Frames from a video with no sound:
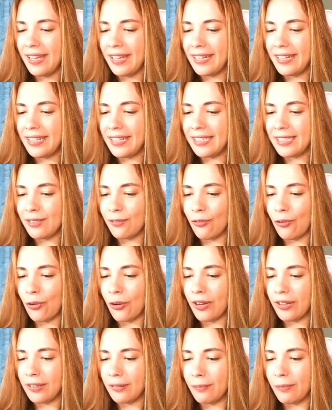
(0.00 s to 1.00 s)
It is
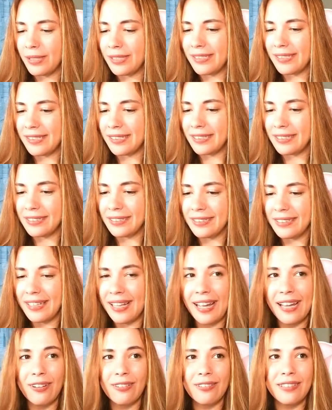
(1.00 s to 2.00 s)
foil, but still,
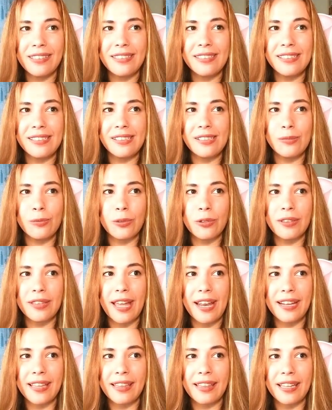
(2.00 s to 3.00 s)
I don't think this is worth
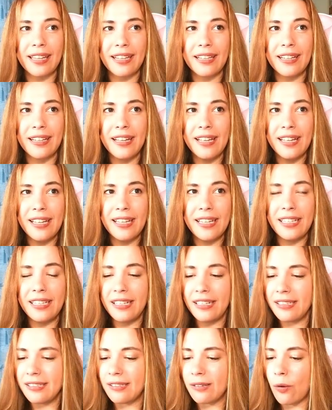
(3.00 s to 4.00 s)
anything. It
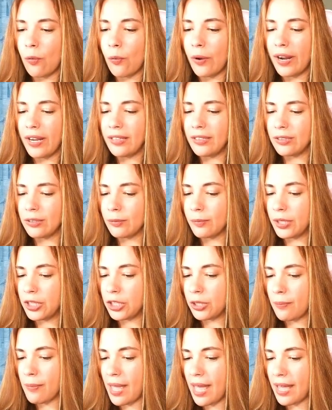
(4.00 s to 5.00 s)
is way too
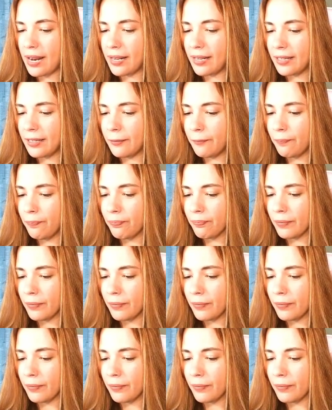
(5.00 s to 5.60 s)
much mana.